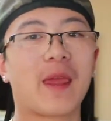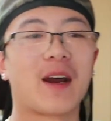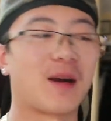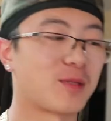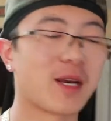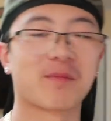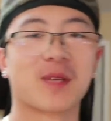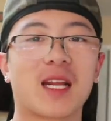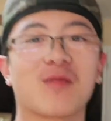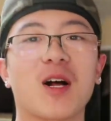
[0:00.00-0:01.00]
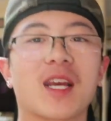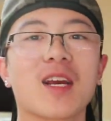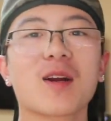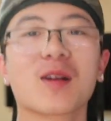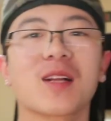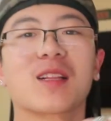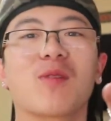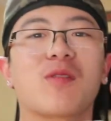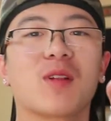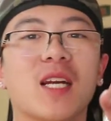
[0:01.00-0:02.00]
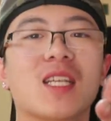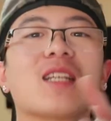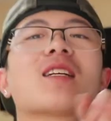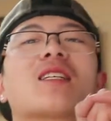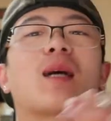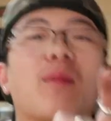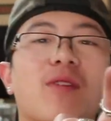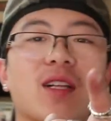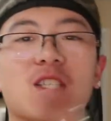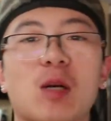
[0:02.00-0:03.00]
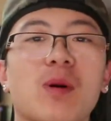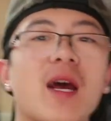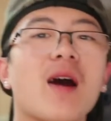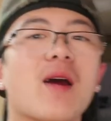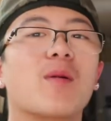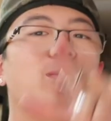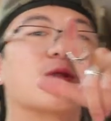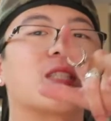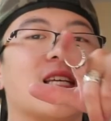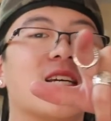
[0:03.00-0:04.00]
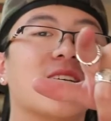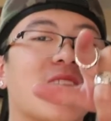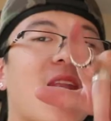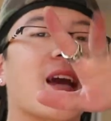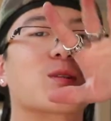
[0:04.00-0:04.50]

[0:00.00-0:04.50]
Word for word: Um, so yeah, gonna end the vlog here. Like if you liked it, sub if you liked the channel put out, and we'll see you in the next